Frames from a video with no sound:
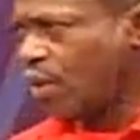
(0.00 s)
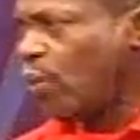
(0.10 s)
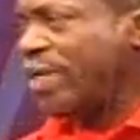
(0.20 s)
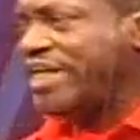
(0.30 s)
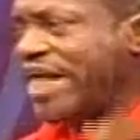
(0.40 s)

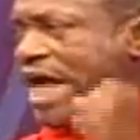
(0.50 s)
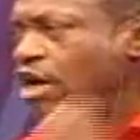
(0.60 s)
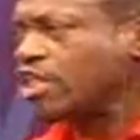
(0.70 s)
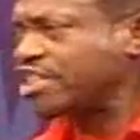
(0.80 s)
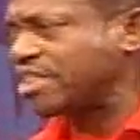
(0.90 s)
We dare
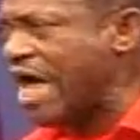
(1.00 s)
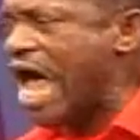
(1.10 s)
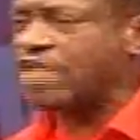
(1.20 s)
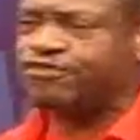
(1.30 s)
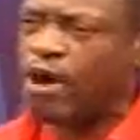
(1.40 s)
not
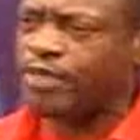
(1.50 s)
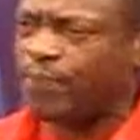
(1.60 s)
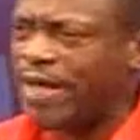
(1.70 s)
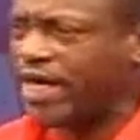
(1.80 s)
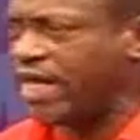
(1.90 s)
start from the
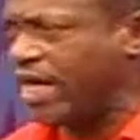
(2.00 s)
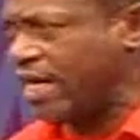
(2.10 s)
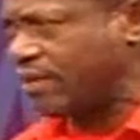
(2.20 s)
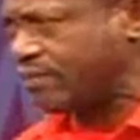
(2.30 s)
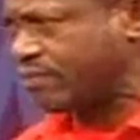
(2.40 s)
beginning.